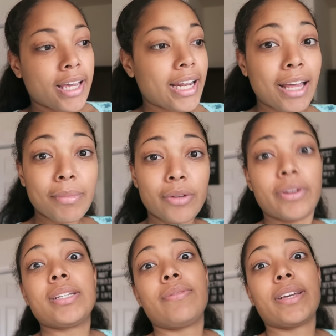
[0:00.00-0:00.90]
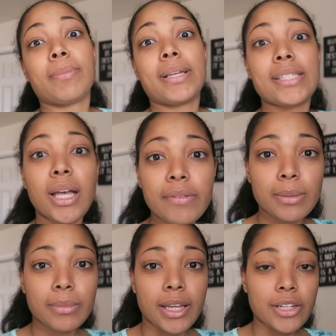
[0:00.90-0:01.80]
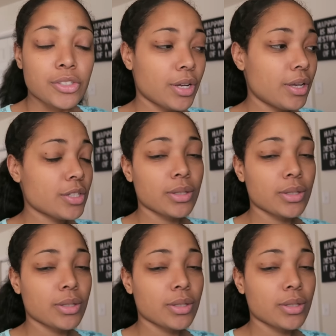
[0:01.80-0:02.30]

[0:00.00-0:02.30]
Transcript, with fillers: And I'm getting ready to fix myself some lunch.